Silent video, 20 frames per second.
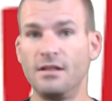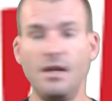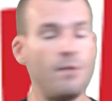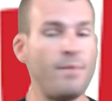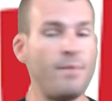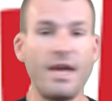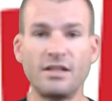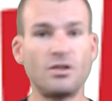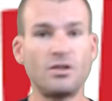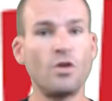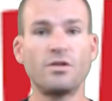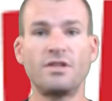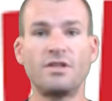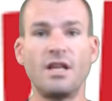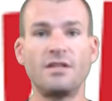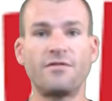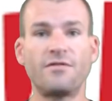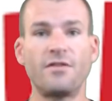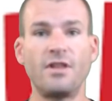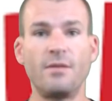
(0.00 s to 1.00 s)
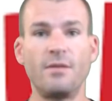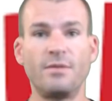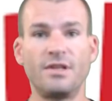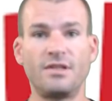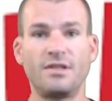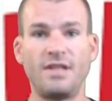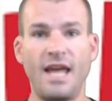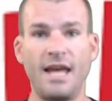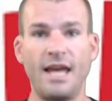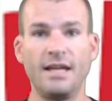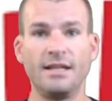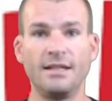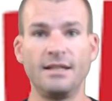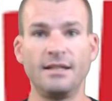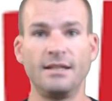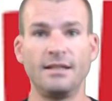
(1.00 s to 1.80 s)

it makes no sense for them to stay.